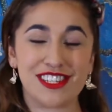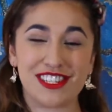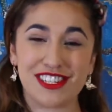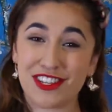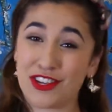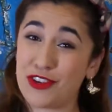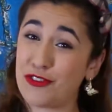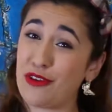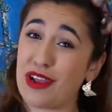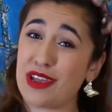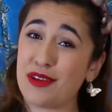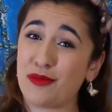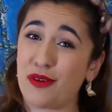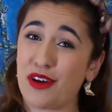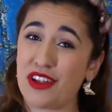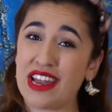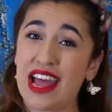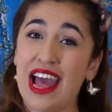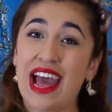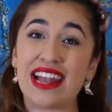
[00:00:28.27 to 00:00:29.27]
It's a great
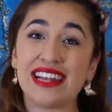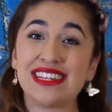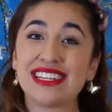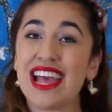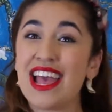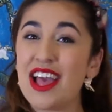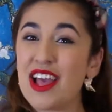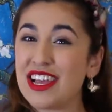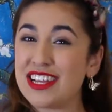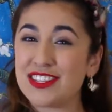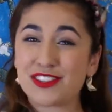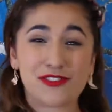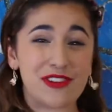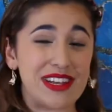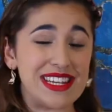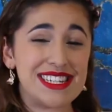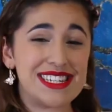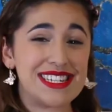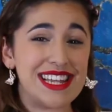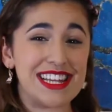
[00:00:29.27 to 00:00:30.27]
one, and it's
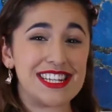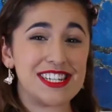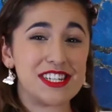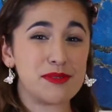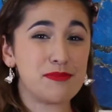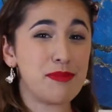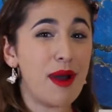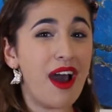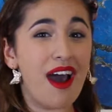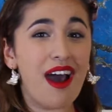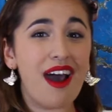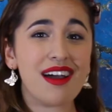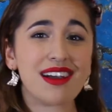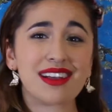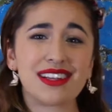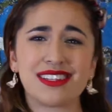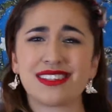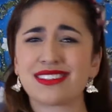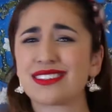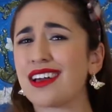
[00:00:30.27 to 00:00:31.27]
great to take to the park
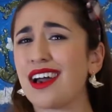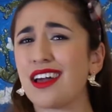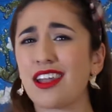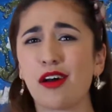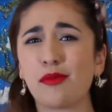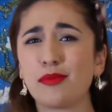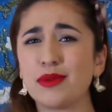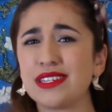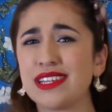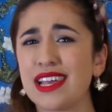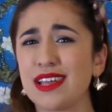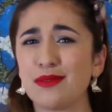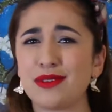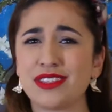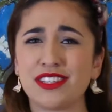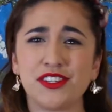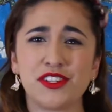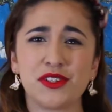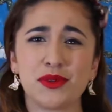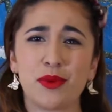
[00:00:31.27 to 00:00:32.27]
and just cut up and take with
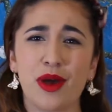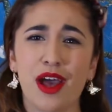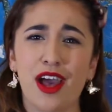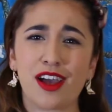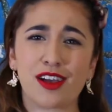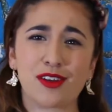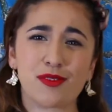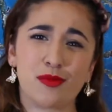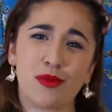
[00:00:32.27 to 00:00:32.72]
you to work,